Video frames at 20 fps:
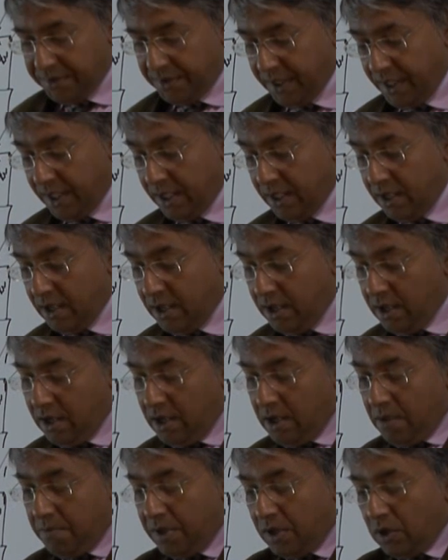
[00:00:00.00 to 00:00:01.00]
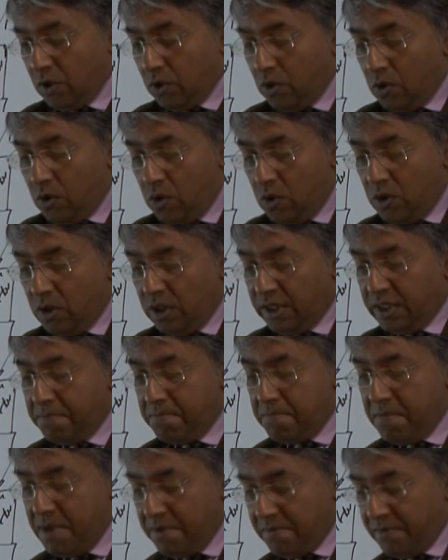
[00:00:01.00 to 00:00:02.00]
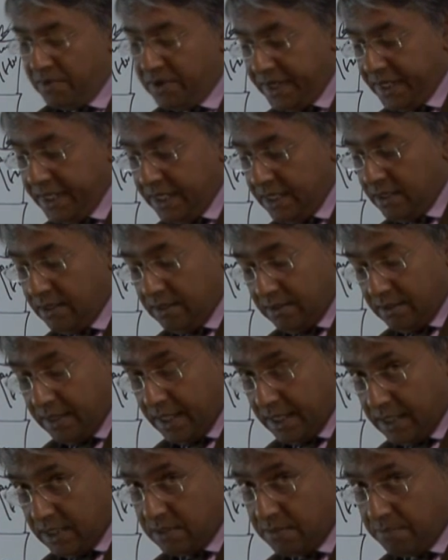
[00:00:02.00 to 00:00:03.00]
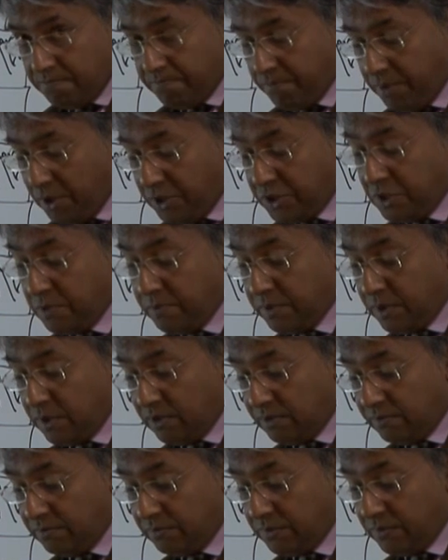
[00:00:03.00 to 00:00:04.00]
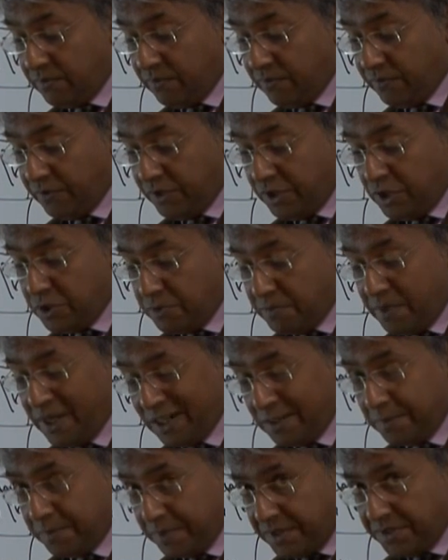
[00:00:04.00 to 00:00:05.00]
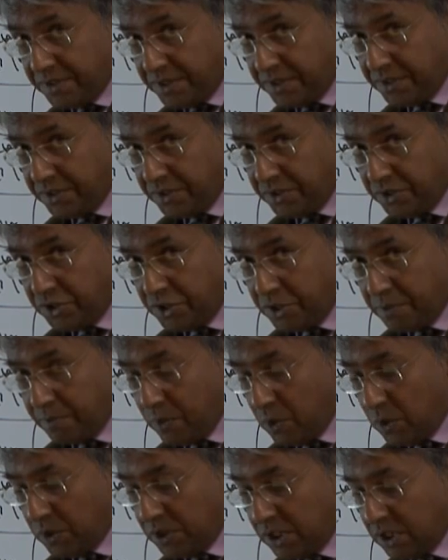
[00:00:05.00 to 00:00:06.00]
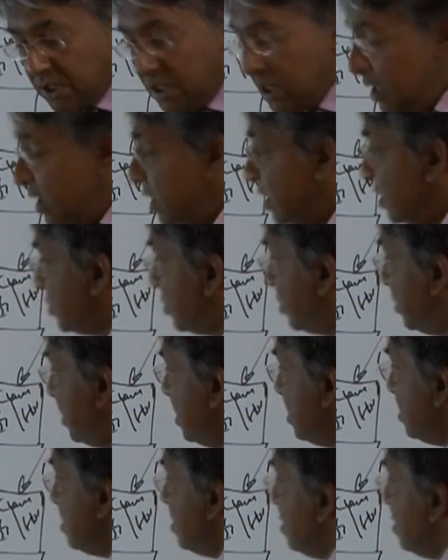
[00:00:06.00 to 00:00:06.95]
in there, but all the memory that is possible for those microprocessors to support. So these